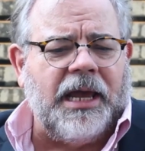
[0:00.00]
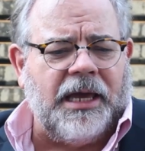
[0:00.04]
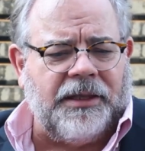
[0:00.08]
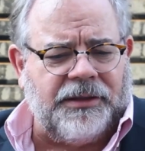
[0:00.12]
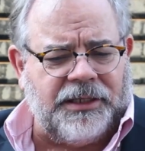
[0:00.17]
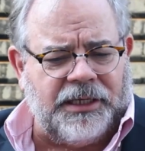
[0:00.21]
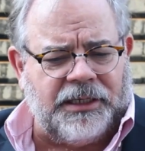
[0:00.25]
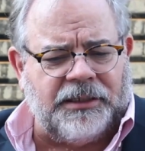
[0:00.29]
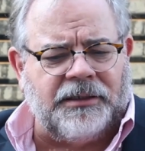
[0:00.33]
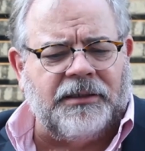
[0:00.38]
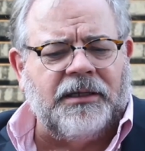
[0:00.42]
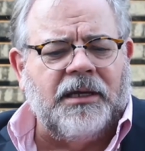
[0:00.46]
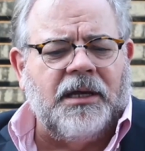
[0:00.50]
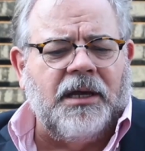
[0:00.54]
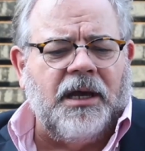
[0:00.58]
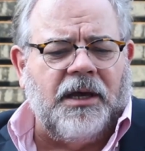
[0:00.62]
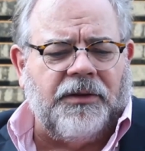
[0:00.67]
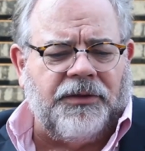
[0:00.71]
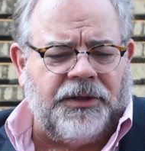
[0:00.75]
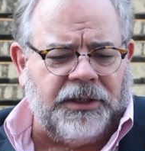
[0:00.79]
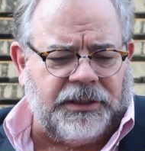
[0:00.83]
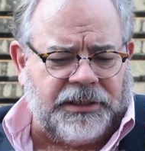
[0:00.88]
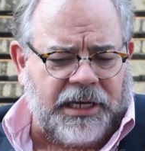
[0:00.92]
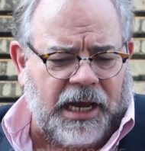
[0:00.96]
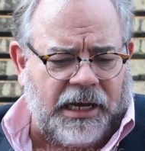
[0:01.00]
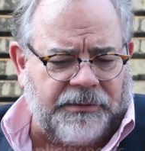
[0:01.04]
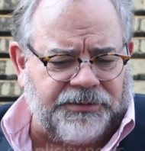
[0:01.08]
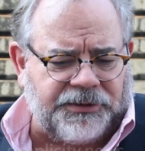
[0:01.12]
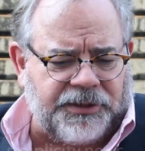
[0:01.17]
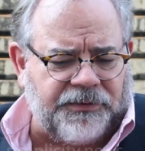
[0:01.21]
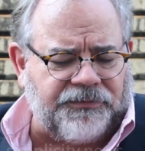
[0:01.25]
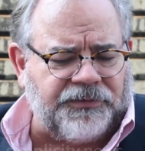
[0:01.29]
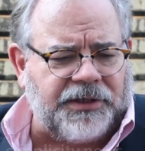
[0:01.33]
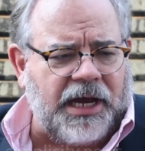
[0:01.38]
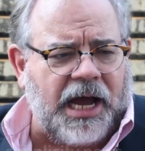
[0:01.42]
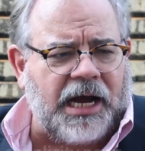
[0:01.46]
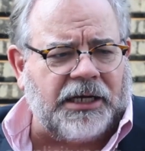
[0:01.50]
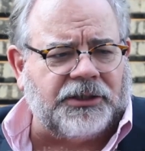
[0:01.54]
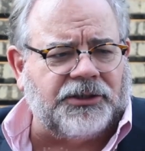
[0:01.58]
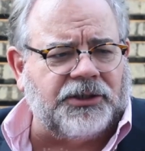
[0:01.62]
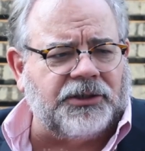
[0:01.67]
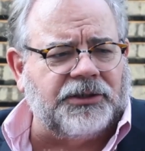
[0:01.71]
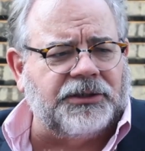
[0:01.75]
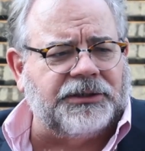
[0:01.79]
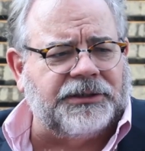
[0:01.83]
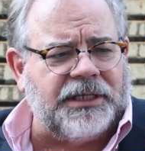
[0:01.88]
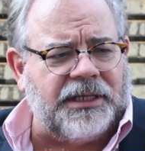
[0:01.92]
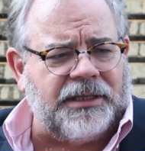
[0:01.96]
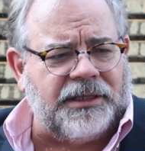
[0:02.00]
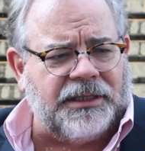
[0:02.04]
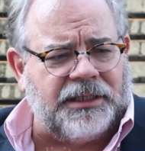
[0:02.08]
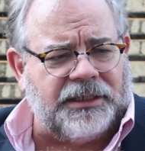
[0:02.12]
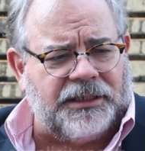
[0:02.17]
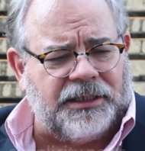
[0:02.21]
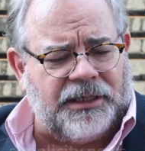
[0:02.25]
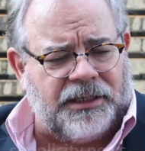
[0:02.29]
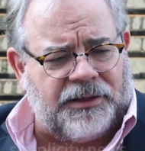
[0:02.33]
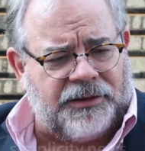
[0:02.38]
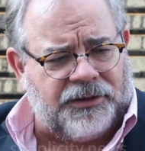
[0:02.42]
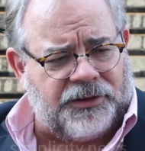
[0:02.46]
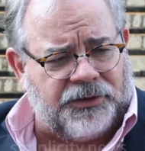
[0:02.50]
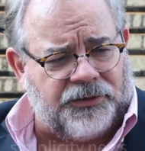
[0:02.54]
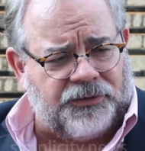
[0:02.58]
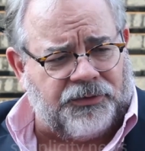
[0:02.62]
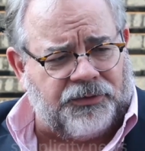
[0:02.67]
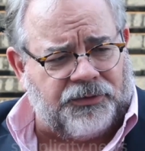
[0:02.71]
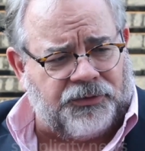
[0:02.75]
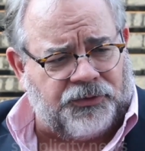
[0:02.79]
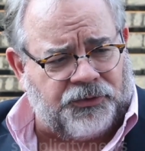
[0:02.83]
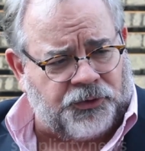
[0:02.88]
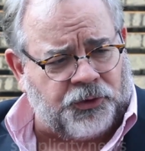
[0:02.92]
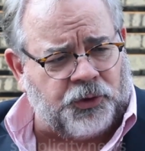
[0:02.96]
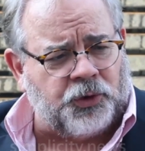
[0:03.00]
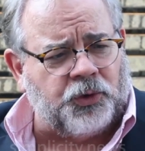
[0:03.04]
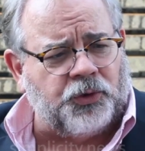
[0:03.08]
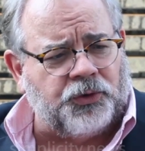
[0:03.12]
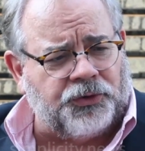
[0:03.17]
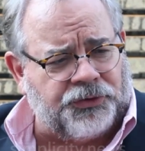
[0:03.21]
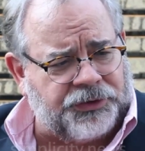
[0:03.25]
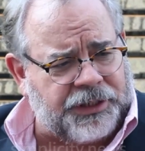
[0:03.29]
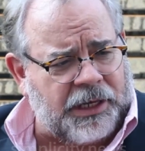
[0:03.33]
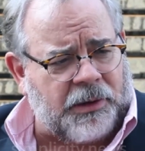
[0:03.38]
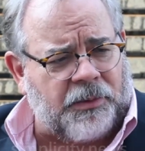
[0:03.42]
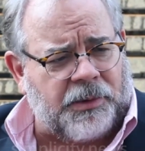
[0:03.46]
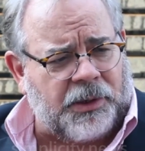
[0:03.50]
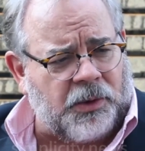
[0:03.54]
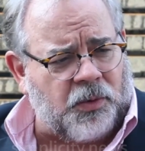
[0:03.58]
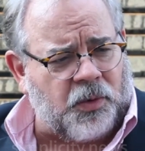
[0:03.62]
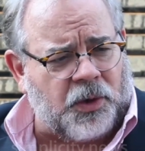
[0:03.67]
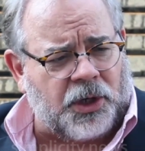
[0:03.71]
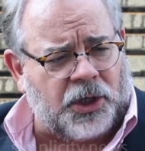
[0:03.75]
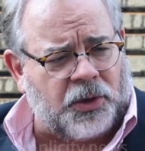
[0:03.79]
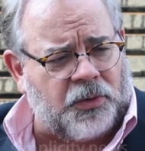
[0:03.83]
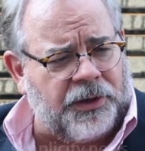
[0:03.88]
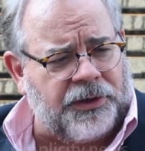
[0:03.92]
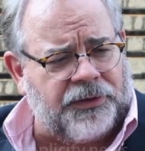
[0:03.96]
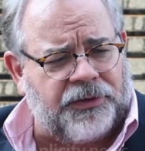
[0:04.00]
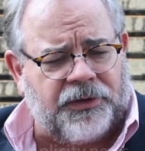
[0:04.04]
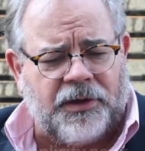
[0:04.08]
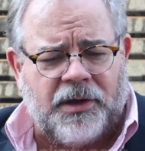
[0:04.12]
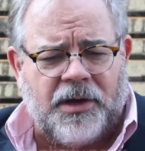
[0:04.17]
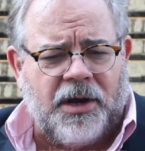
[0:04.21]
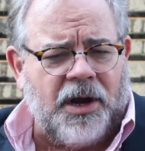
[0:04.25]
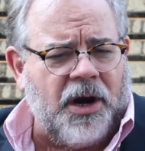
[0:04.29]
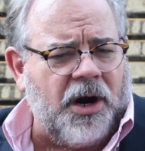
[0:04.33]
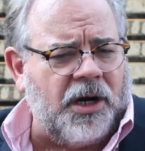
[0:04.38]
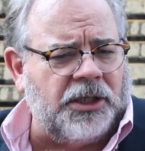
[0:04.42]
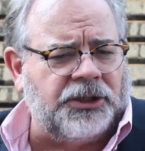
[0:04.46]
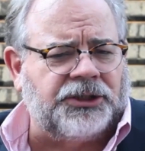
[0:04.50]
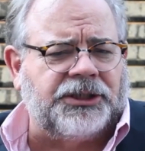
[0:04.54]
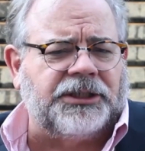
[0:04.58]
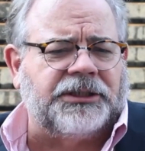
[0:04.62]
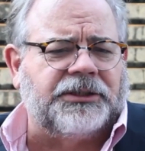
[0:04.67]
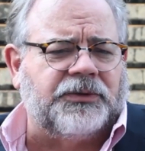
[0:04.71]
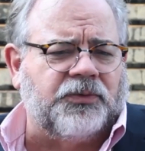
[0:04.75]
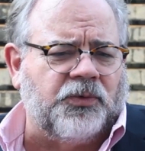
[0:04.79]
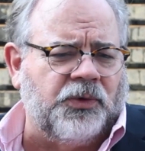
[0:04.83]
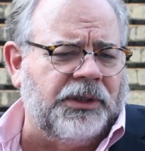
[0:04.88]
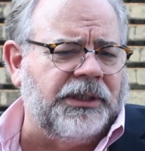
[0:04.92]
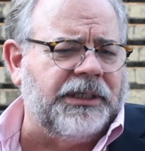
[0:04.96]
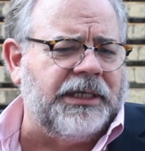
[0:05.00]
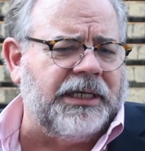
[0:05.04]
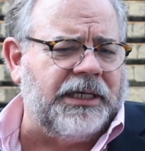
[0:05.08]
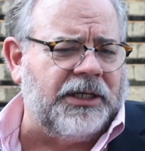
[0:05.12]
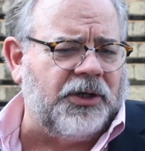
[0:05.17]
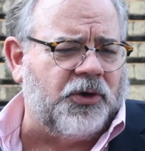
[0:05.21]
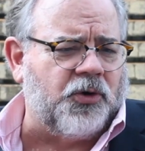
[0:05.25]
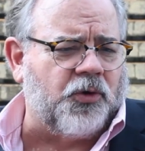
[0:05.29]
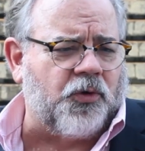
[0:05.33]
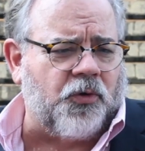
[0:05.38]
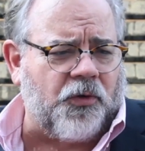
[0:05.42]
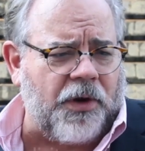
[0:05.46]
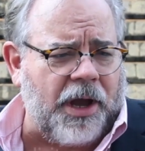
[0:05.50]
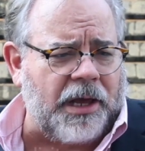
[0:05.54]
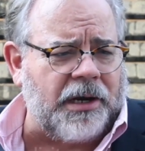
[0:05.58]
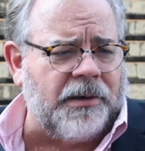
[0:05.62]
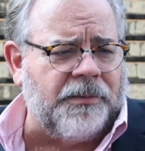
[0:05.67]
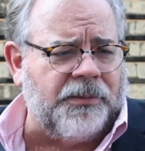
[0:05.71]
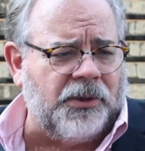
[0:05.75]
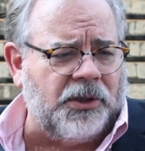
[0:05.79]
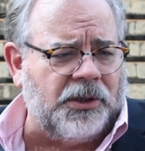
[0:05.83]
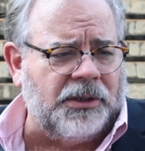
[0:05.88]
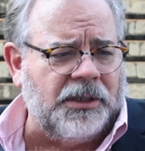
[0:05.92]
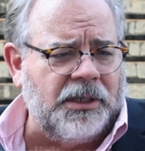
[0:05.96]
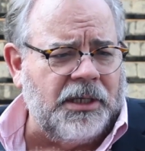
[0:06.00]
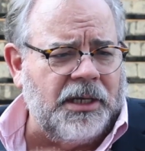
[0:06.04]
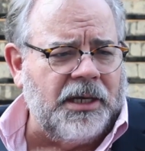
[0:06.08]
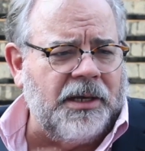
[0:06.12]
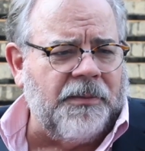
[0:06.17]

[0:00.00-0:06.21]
and then the types of doctors and the zoos that we work with are just really incredible.